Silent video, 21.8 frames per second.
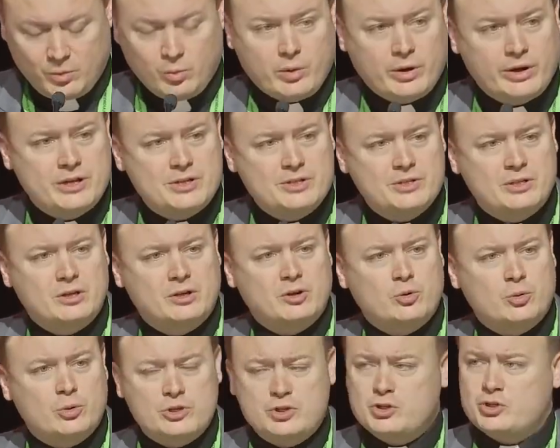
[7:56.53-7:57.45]
What is the
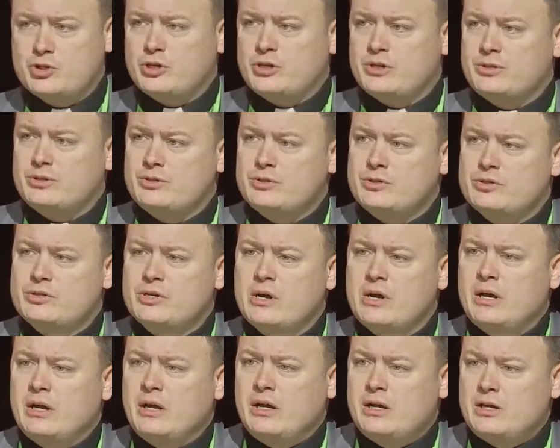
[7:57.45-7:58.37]
Christian's?
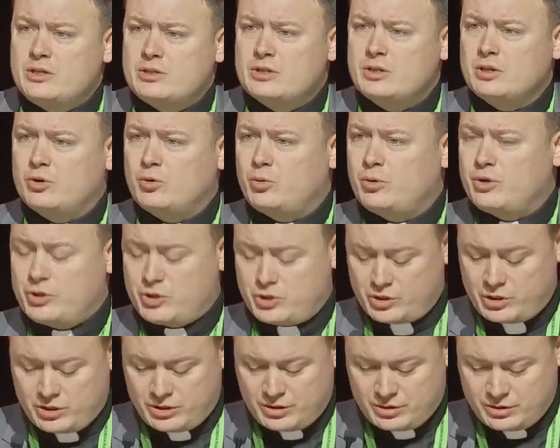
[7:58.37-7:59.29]
Is the
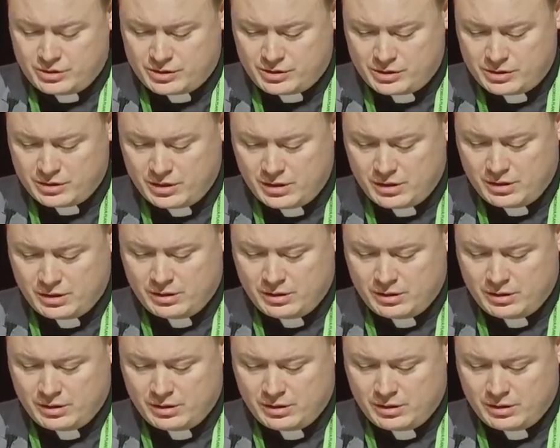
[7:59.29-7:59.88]
Christian's